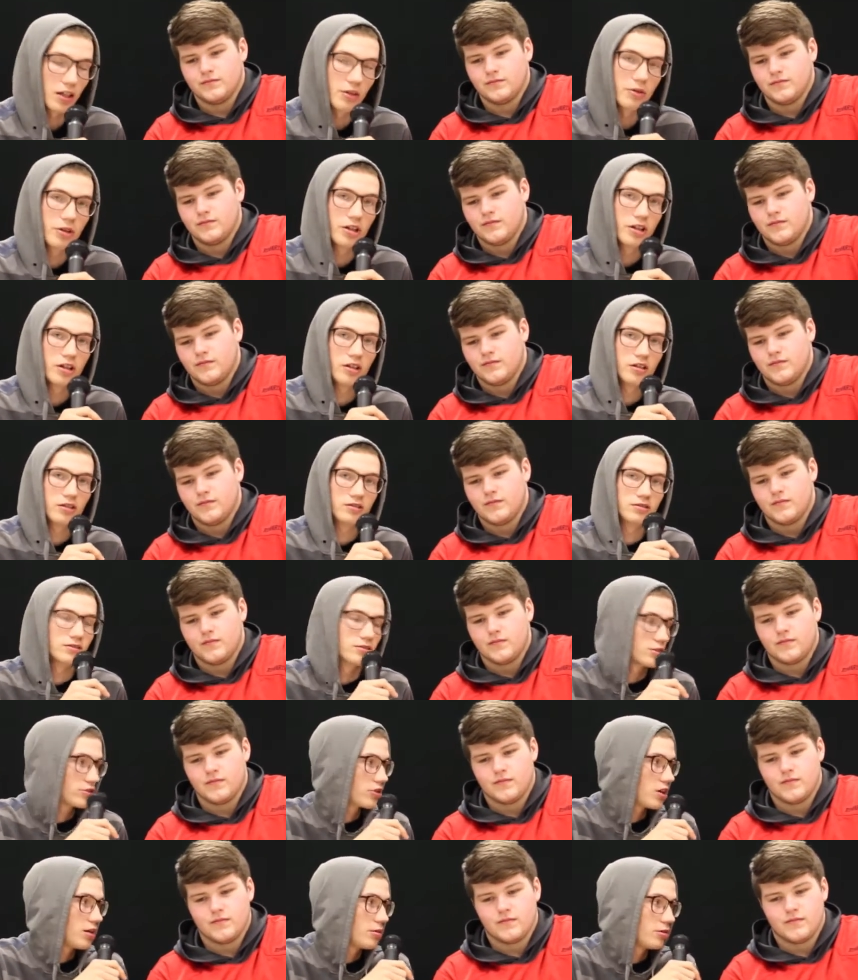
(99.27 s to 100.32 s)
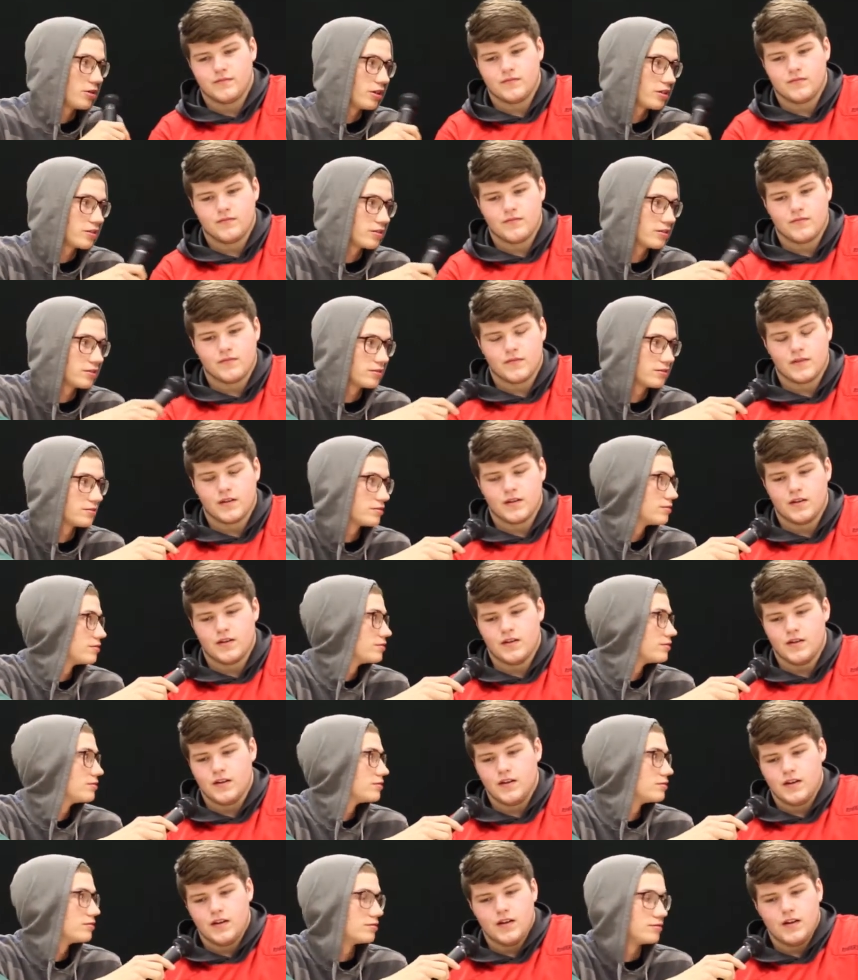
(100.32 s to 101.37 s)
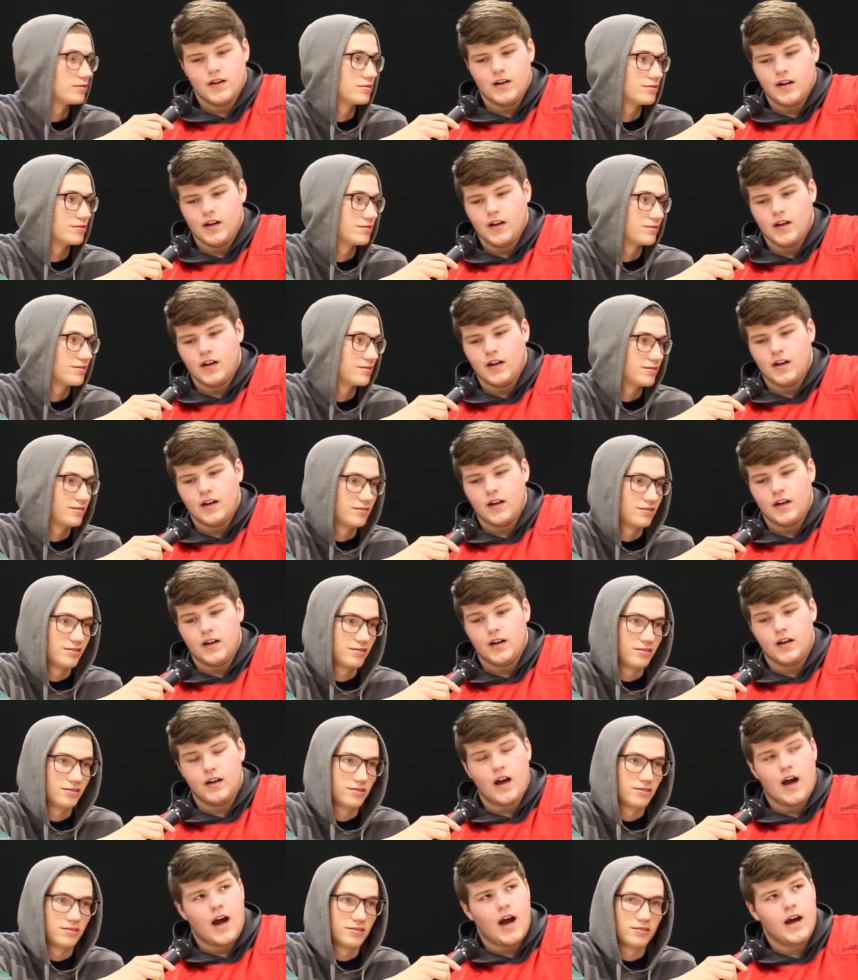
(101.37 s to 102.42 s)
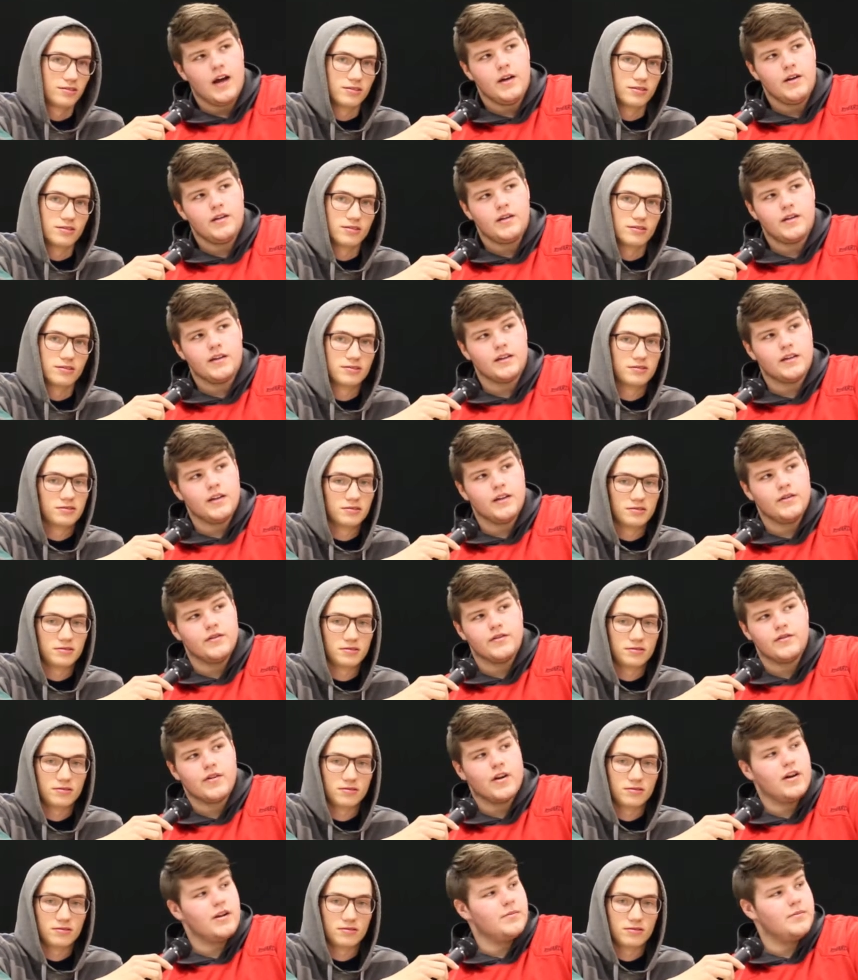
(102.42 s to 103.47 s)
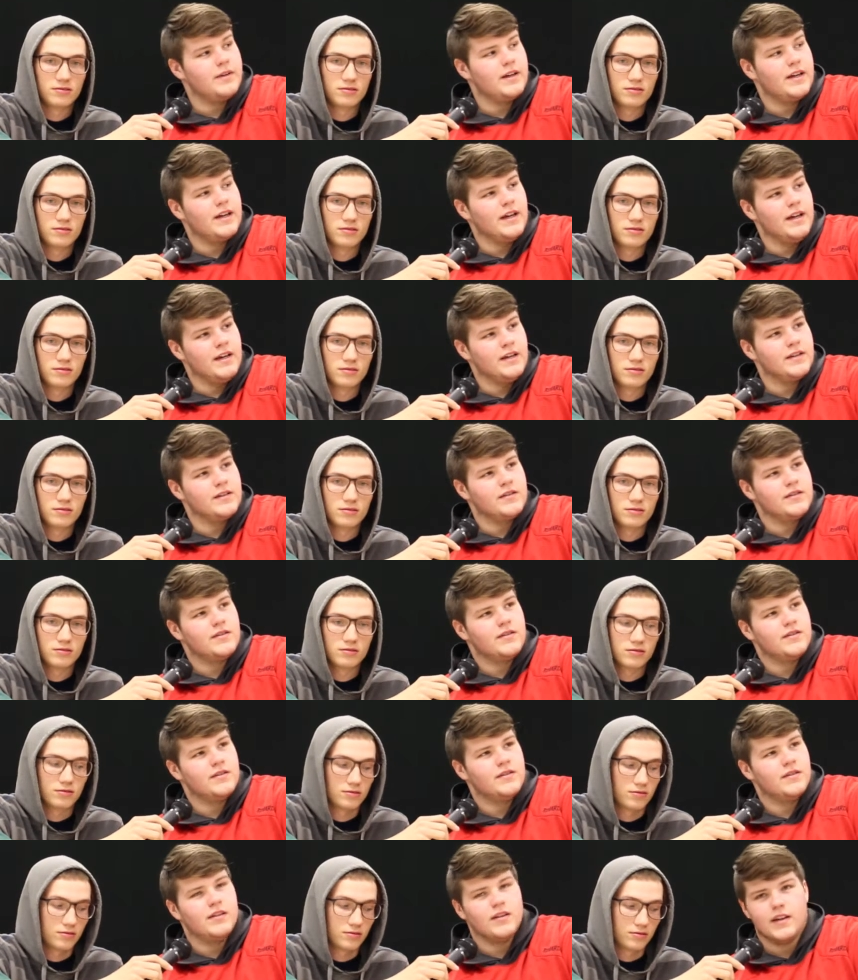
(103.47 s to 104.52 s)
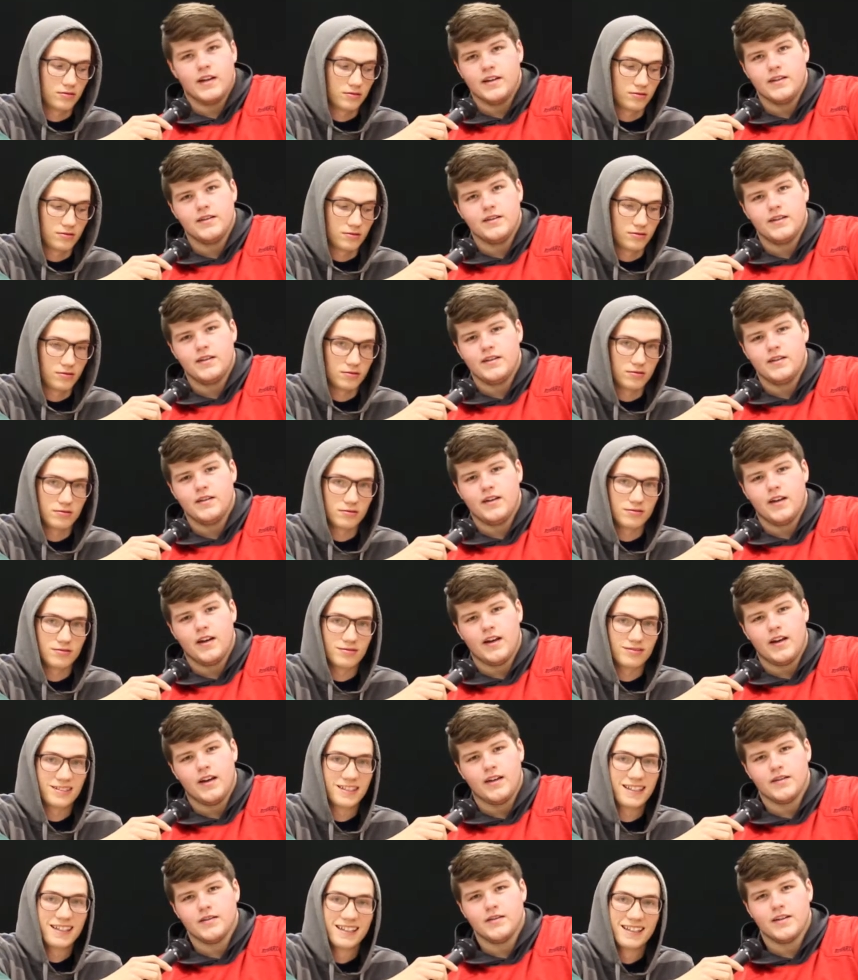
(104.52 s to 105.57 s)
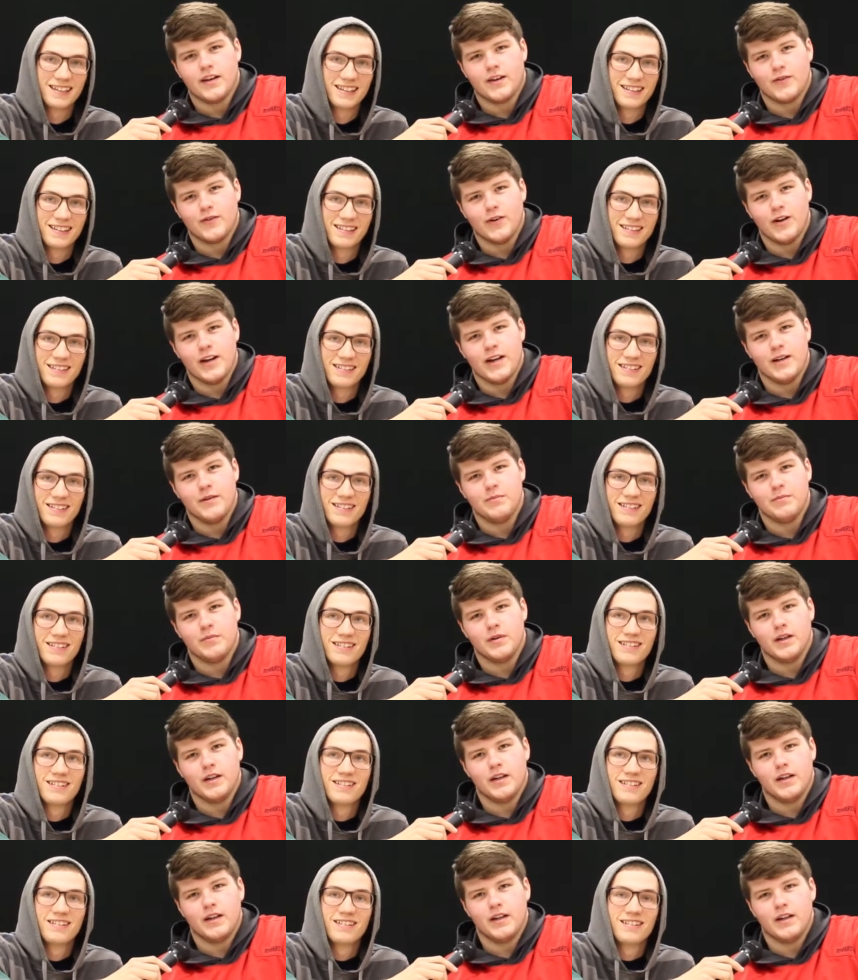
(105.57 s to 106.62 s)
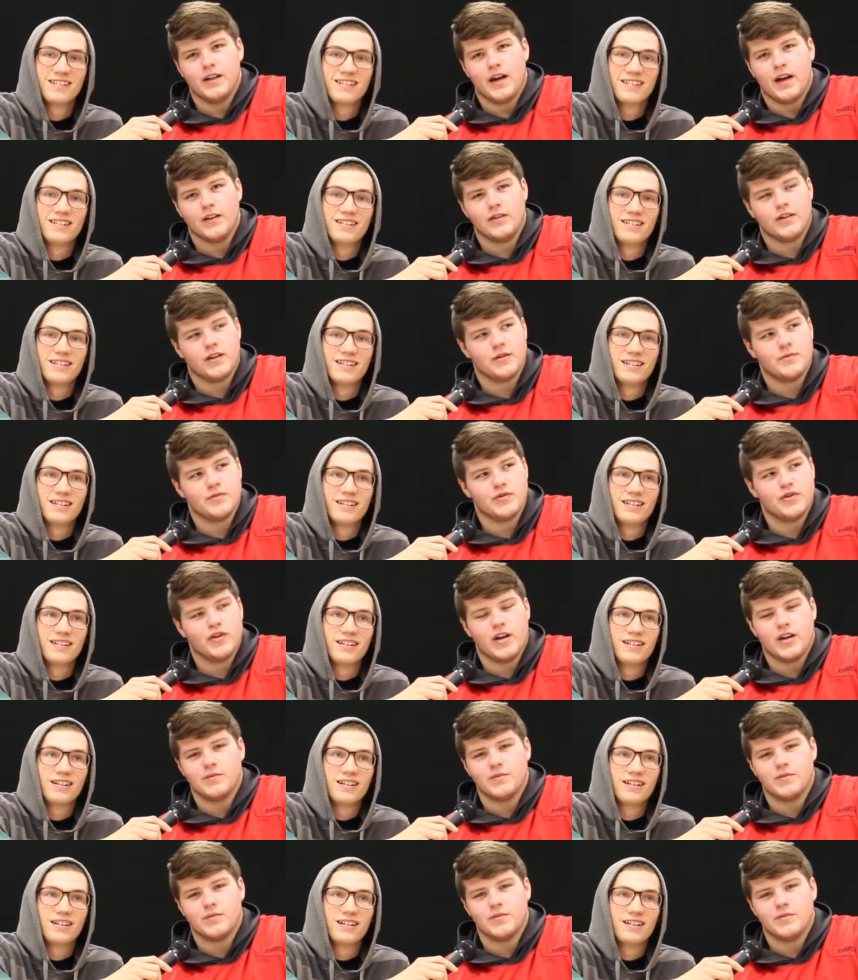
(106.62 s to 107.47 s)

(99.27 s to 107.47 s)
Speaker 1: they would uh, describe you as?
Speaker 2: Uh, I think they'd describe me as lazy and second rate, but I talked to Mr.